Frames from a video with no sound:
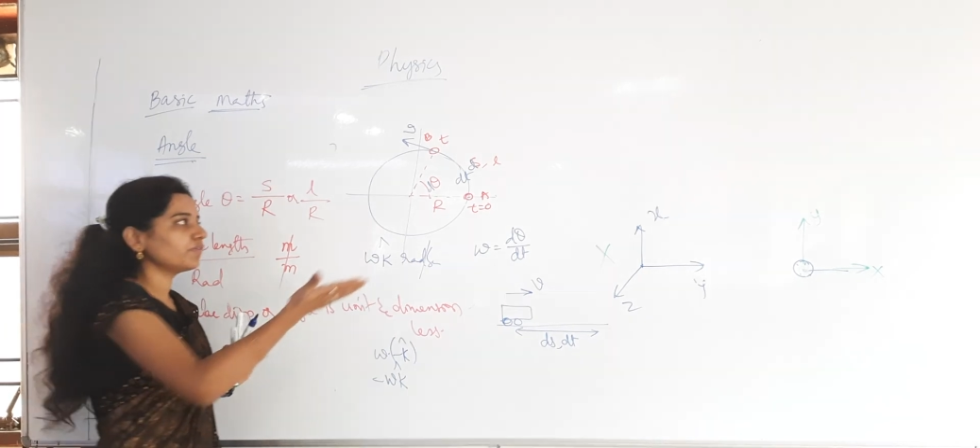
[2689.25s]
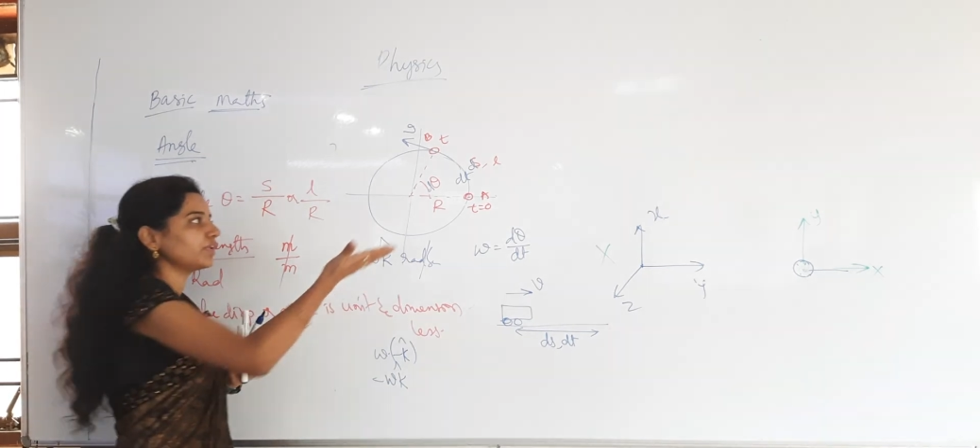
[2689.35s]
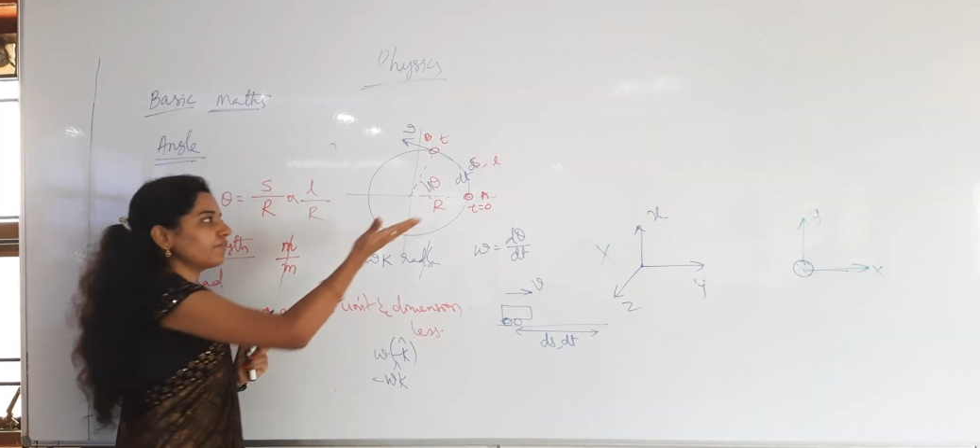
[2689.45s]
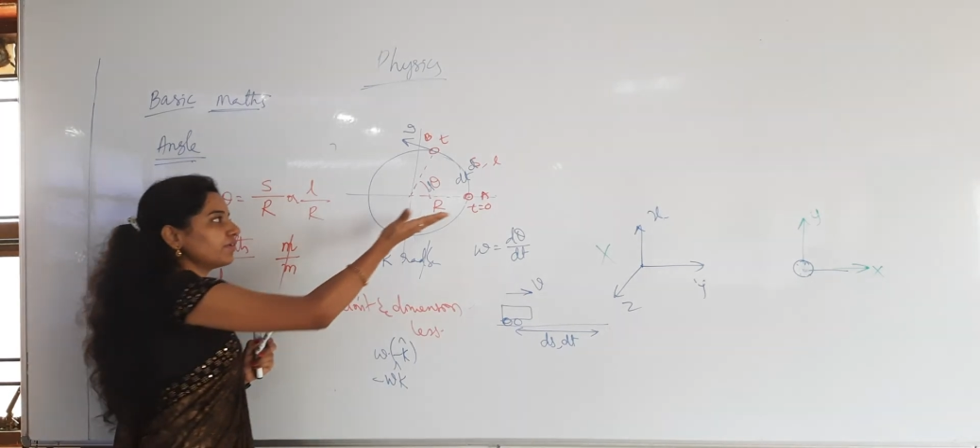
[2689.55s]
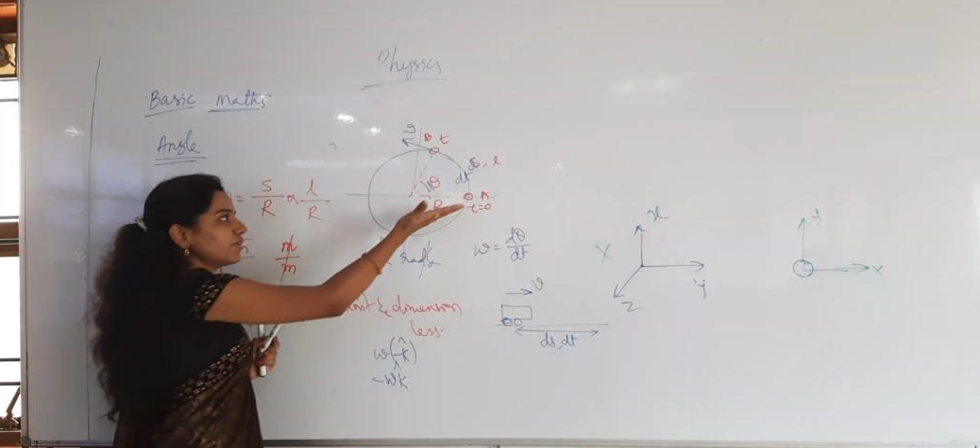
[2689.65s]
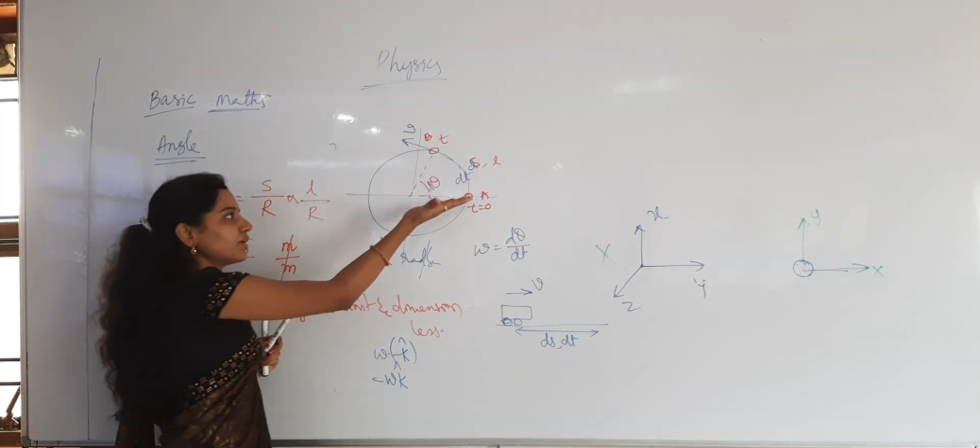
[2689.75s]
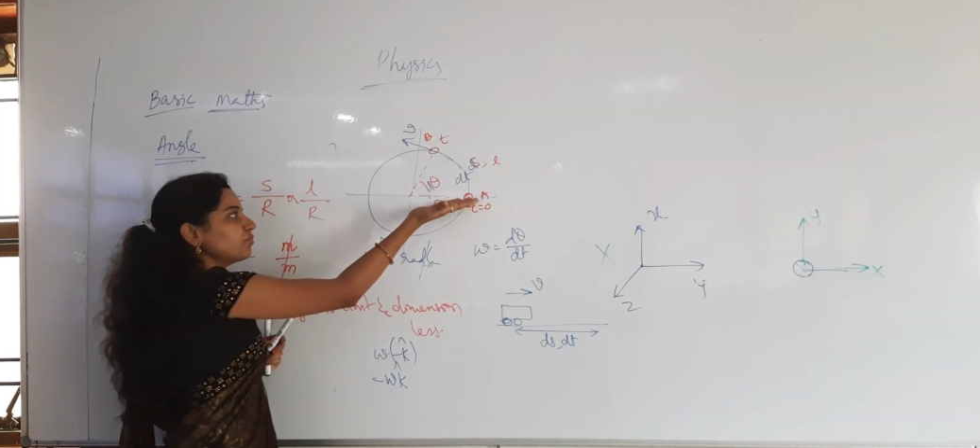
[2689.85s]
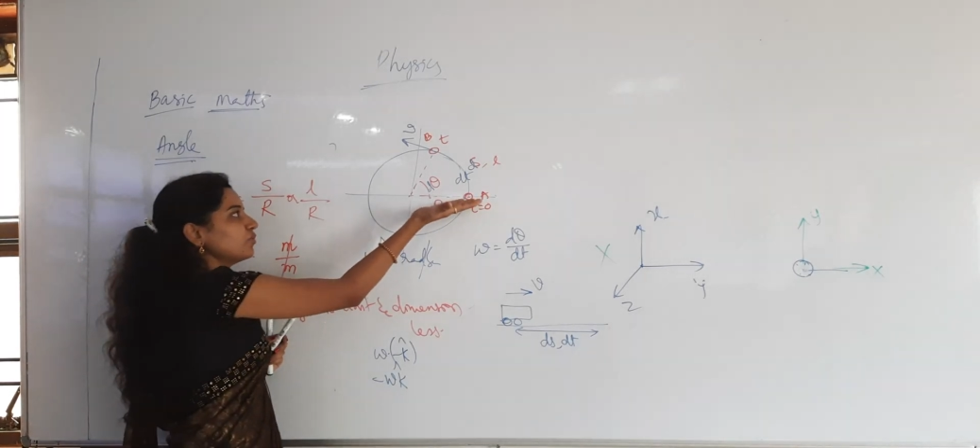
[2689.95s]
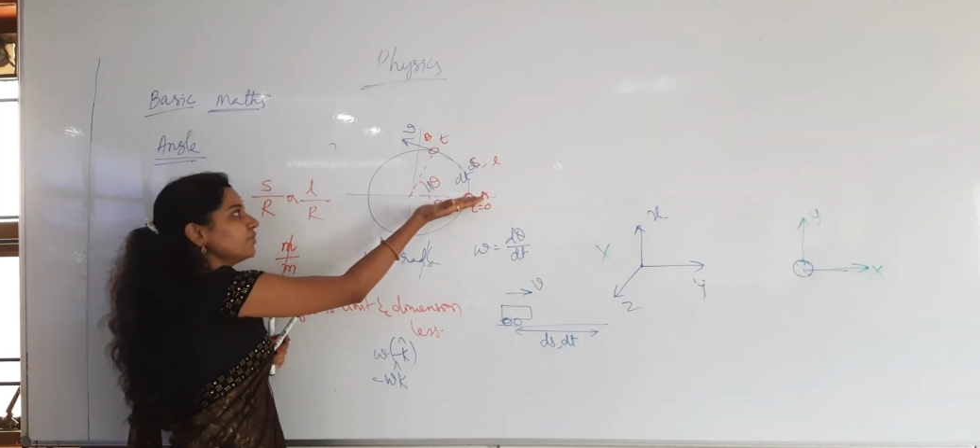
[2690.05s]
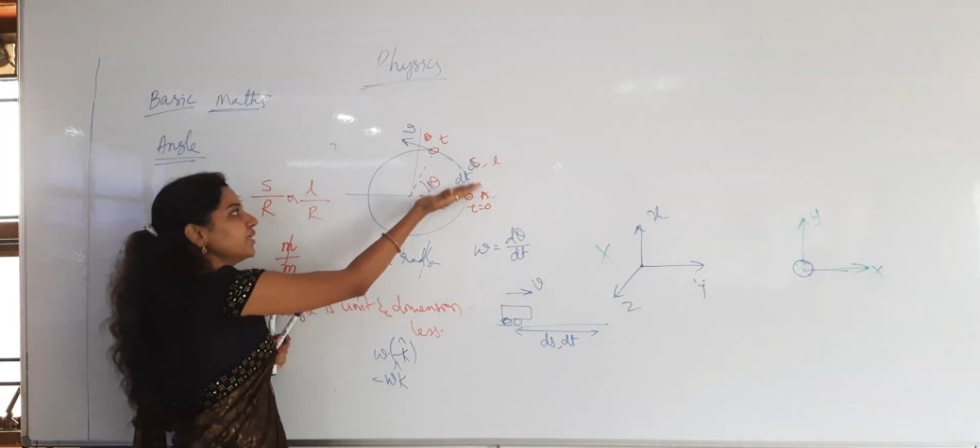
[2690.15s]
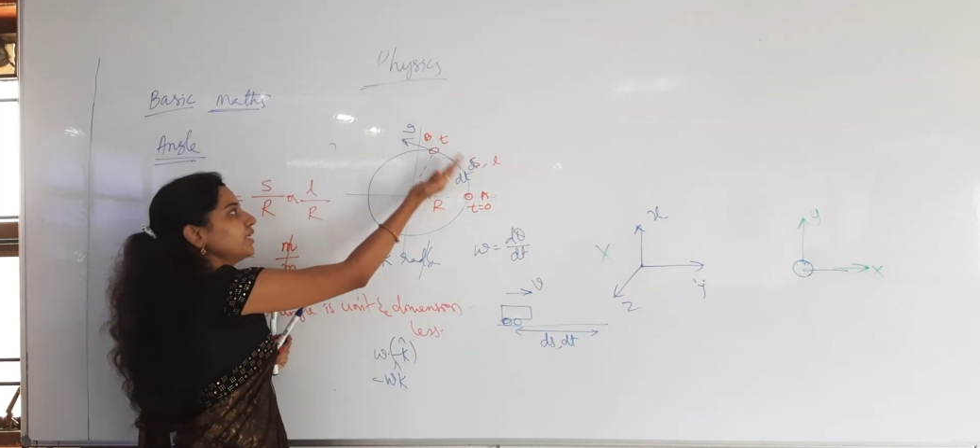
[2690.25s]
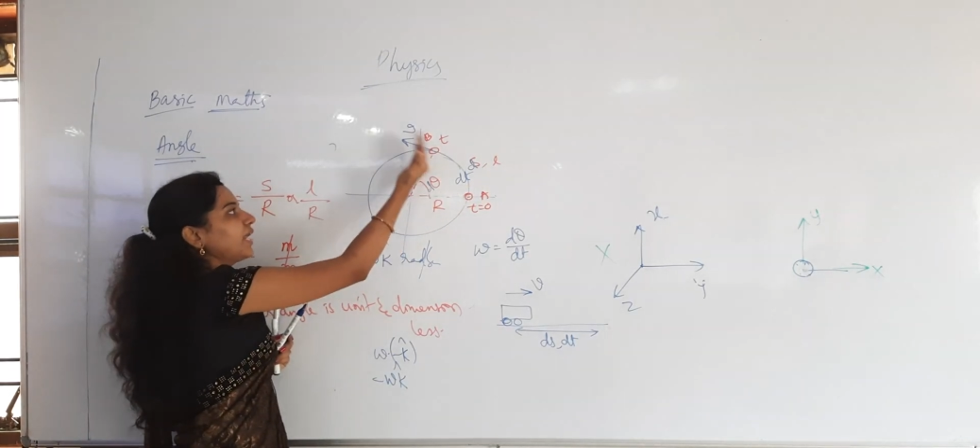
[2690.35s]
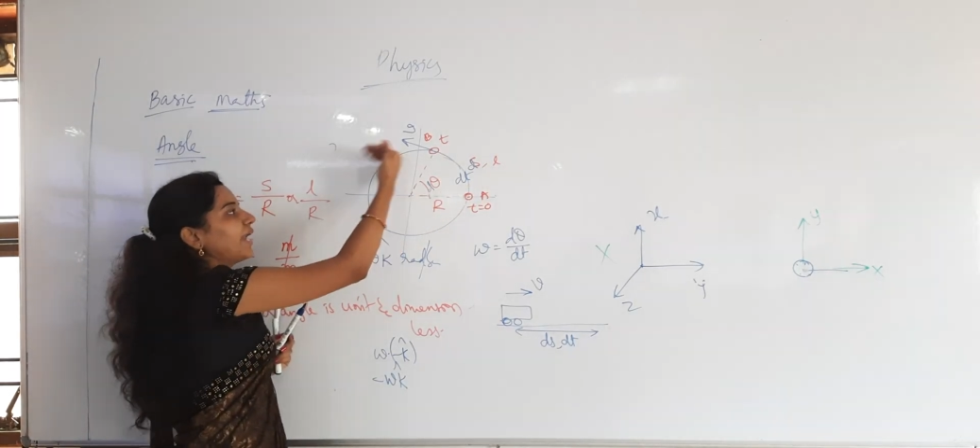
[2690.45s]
Whenever we are moving in